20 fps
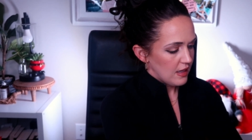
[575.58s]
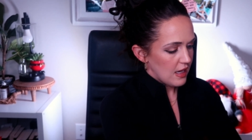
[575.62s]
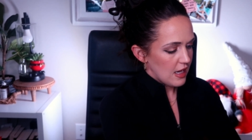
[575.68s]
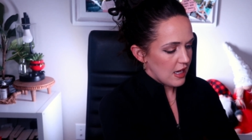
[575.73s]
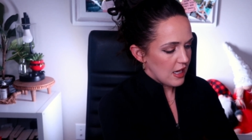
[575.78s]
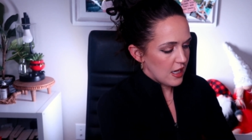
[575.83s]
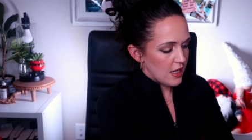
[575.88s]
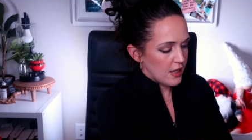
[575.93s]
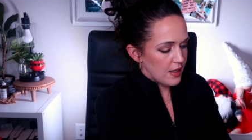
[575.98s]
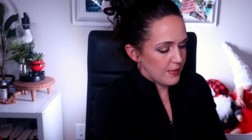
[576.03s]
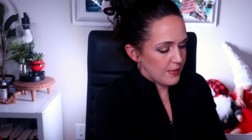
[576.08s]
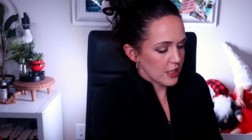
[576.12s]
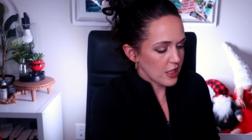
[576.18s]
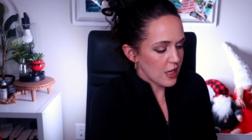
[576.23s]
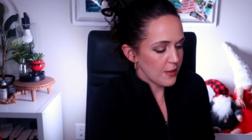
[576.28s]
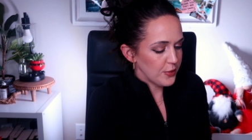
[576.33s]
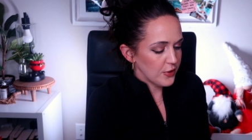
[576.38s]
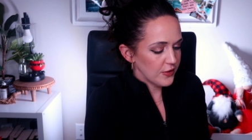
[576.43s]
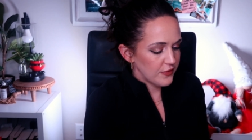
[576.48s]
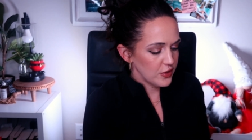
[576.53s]
Um, a
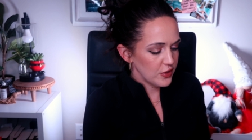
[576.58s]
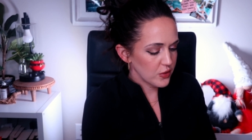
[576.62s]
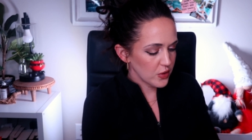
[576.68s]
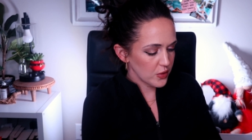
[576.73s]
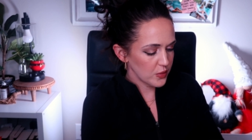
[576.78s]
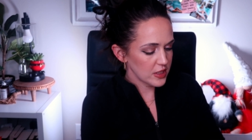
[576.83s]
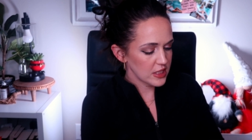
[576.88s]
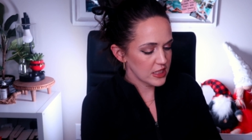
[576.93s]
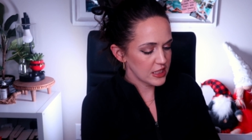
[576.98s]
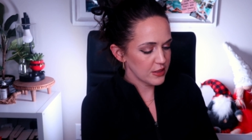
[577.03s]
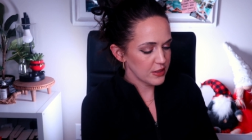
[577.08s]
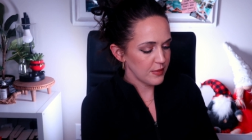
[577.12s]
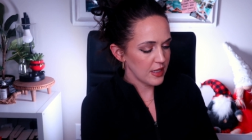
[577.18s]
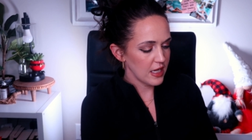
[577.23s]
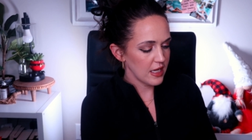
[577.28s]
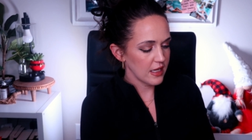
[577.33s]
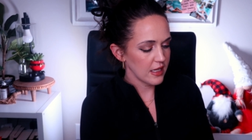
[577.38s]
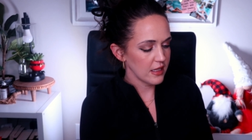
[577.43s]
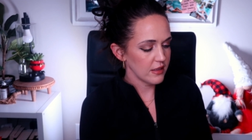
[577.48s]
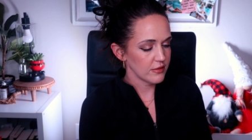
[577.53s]
couple of newer ones to
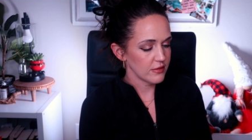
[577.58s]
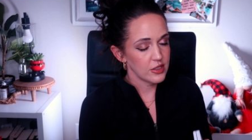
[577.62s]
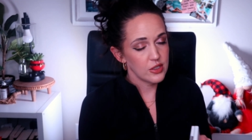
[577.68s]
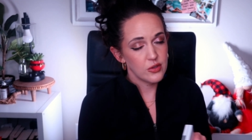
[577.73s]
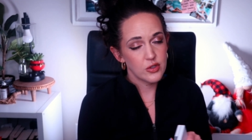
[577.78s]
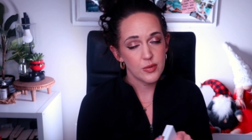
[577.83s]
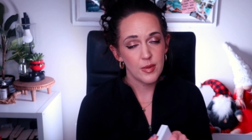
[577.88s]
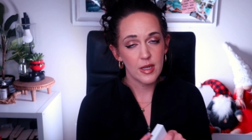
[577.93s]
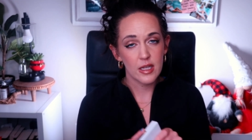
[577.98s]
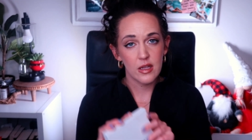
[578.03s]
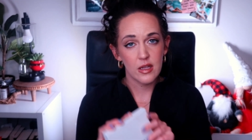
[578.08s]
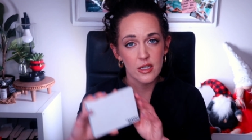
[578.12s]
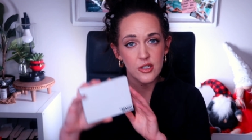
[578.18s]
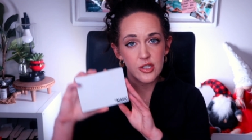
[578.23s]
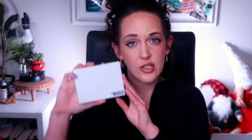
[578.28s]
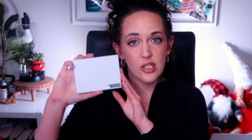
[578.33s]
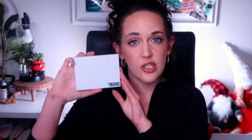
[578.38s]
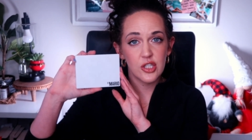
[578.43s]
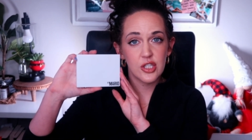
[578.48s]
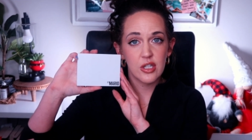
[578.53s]
my new to my
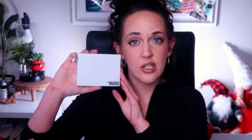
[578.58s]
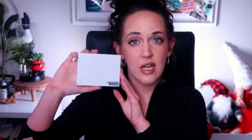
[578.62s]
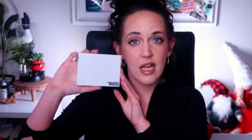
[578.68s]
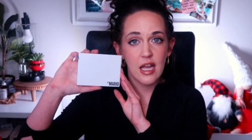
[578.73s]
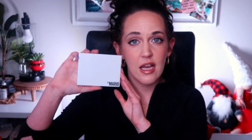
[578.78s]
collection this year.